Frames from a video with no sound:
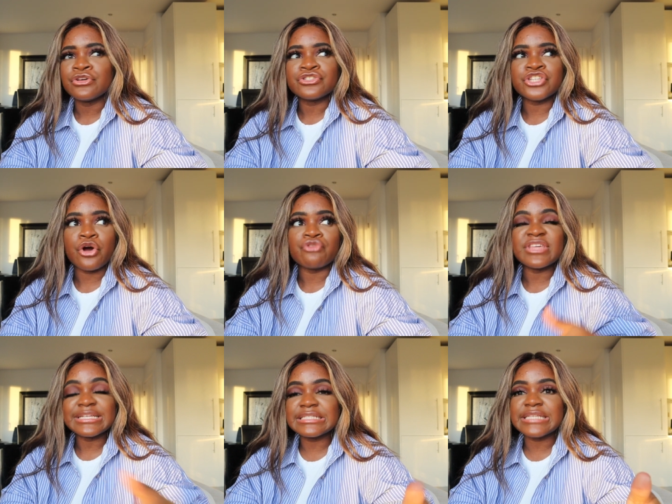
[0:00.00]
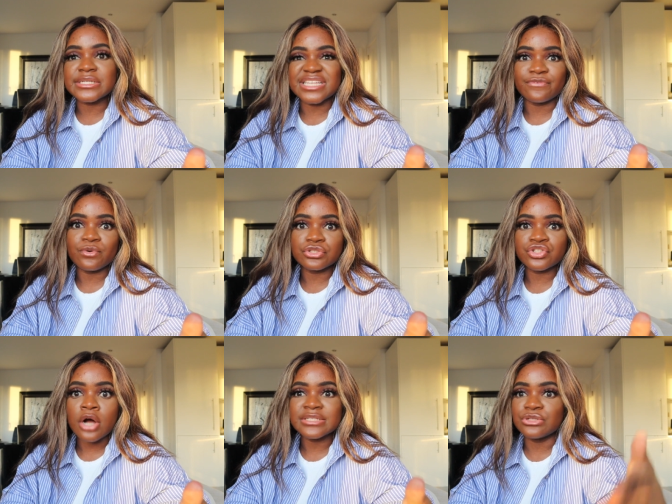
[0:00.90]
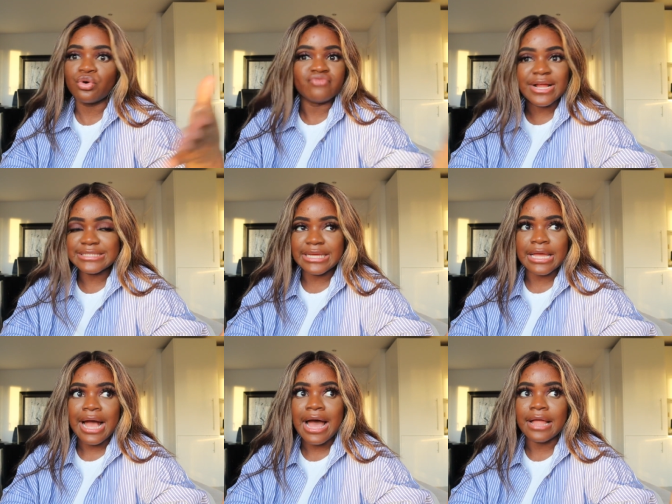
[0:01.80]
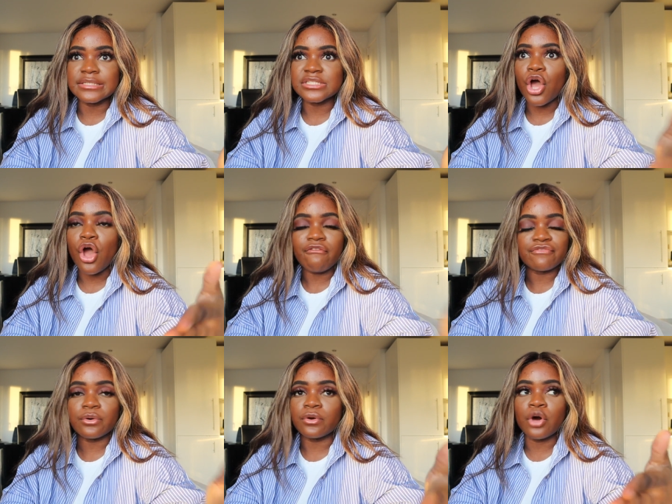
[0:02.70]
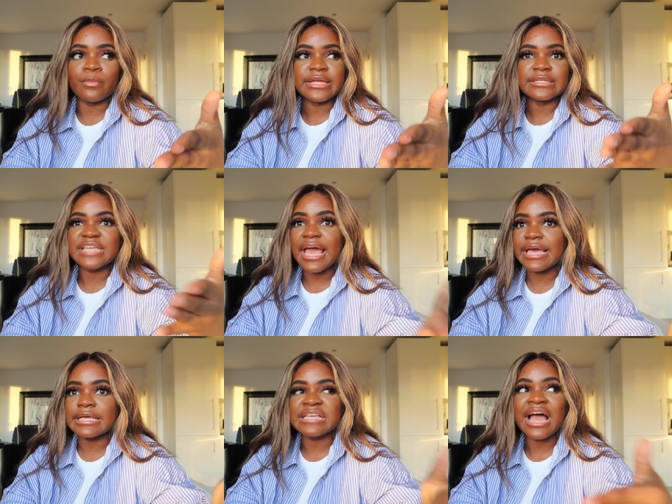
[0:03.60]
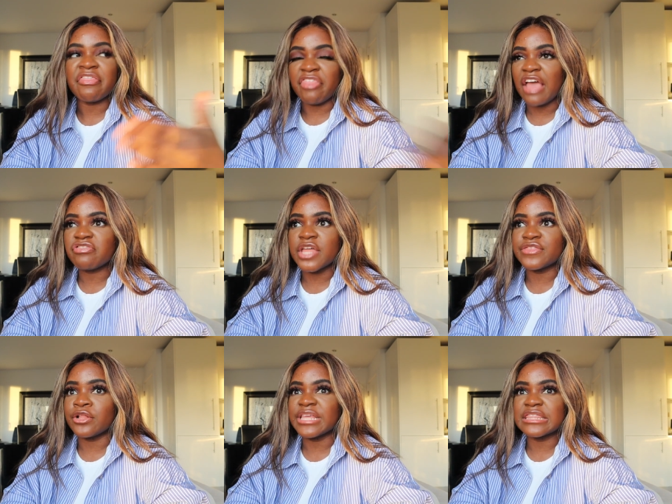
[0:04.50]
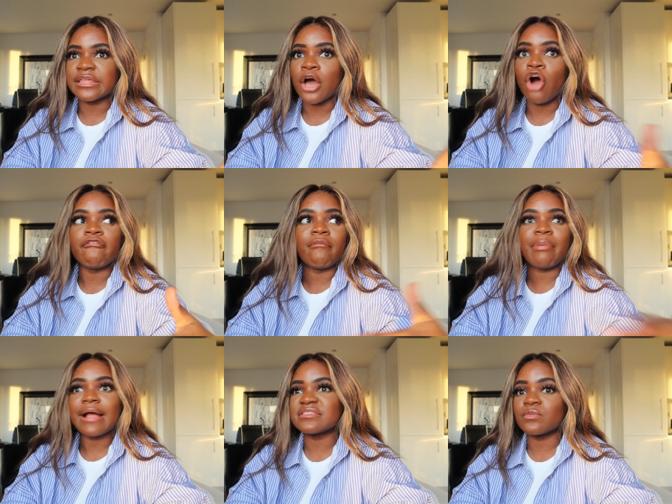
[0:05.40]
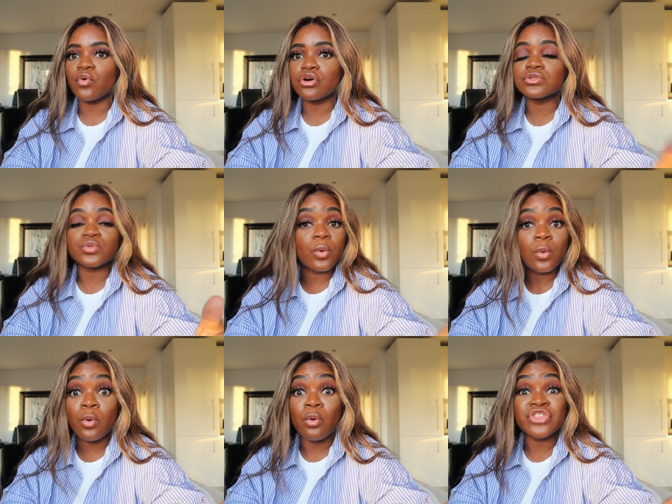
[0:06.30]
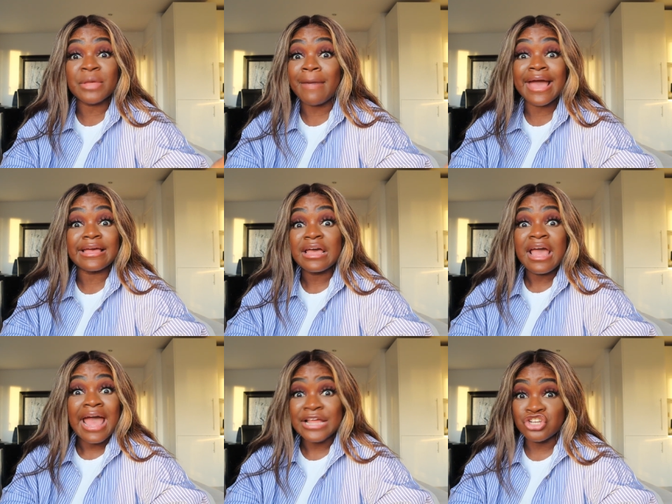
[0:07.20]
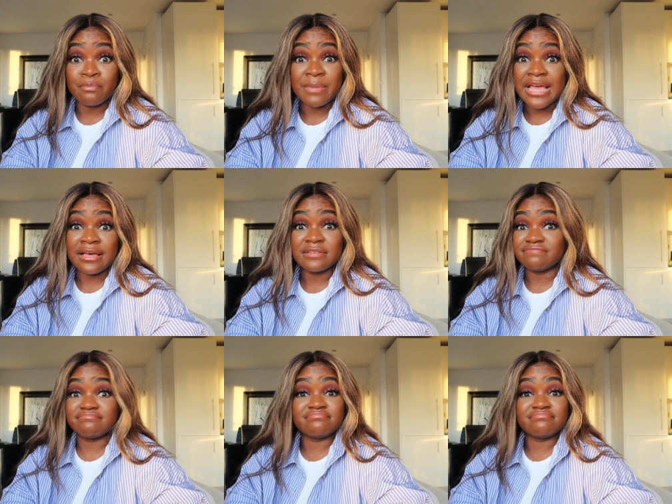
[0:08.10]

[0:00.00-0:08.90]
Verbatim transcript: So these deals have all started already, and over the coming days I think that they'll either offer better ones or they might end up being